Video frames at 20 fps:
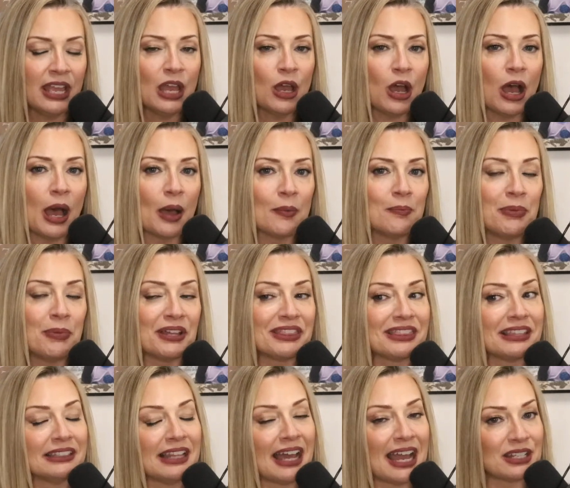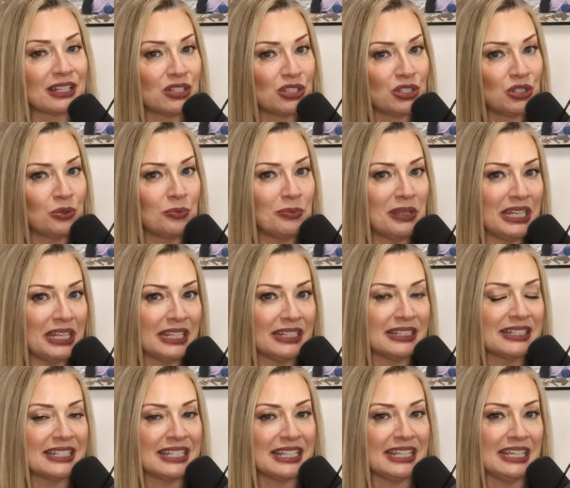But the last 2
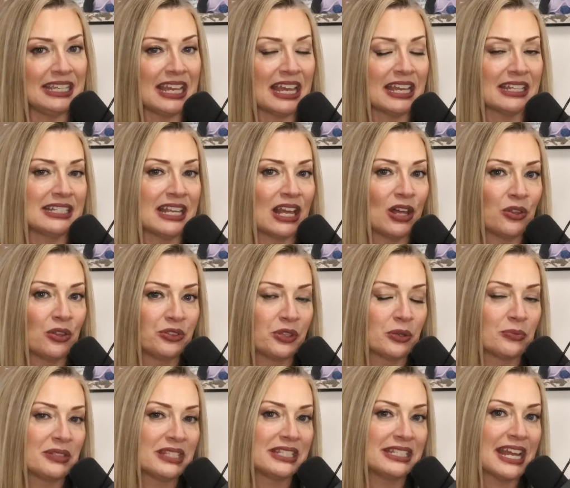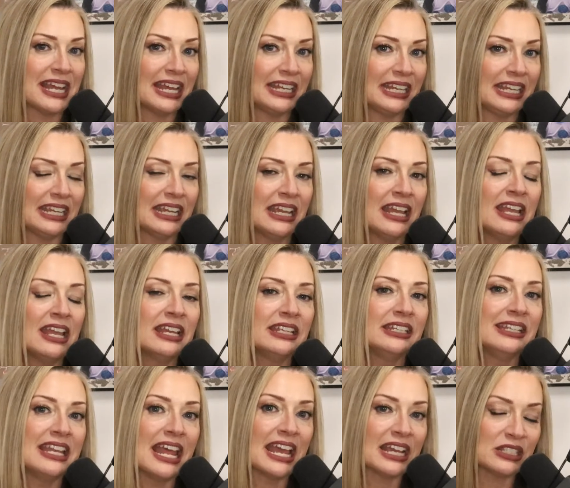meetings, he has held them steady.
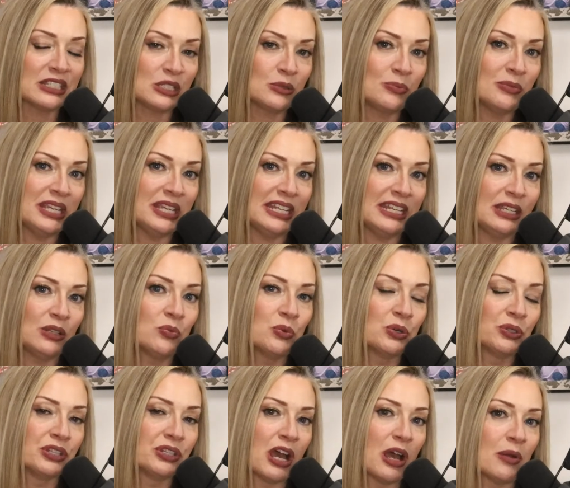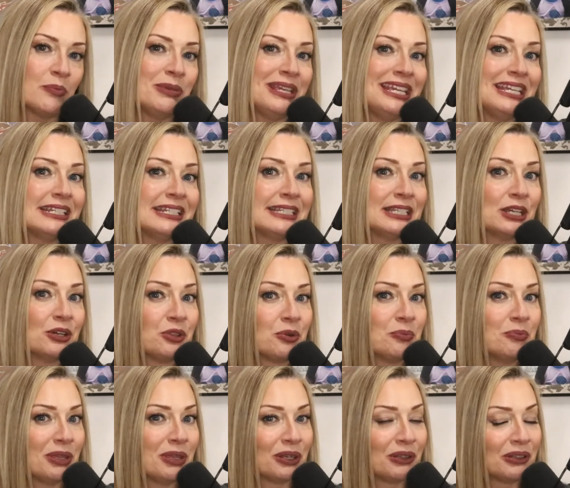Next meeting will not be until the
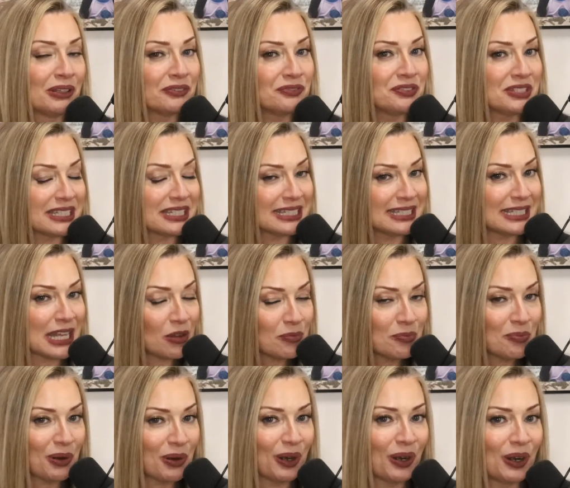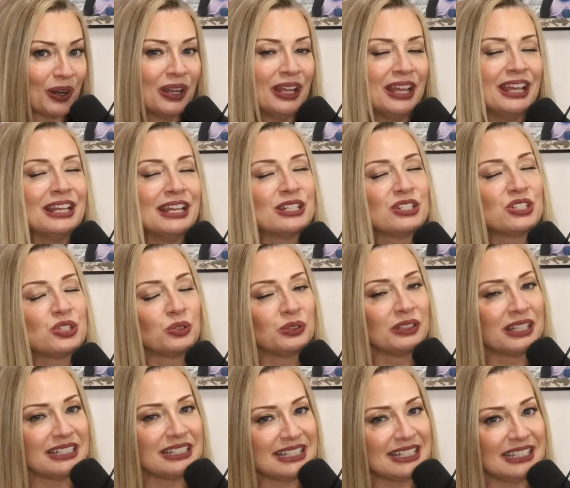middle of December. So
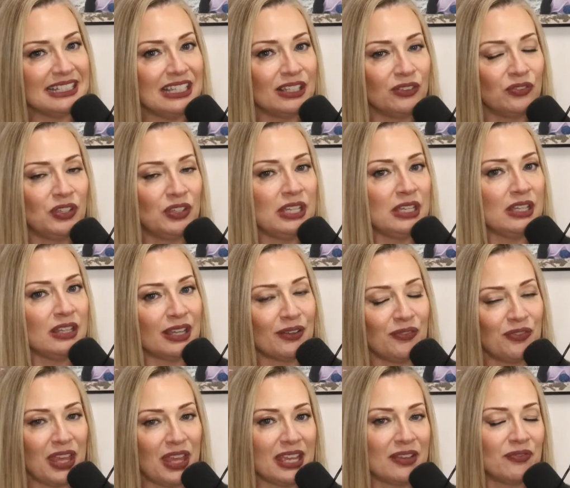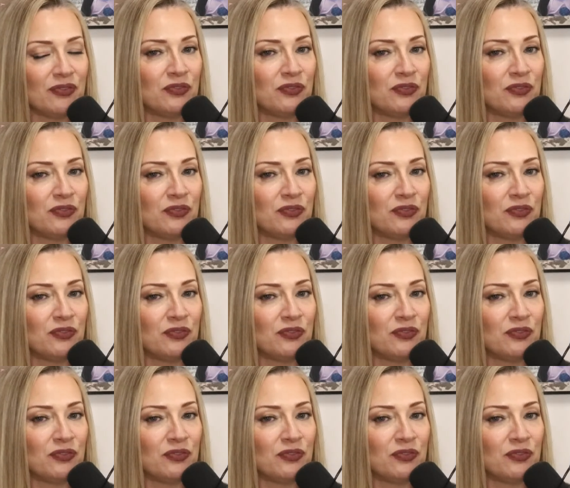let's see if they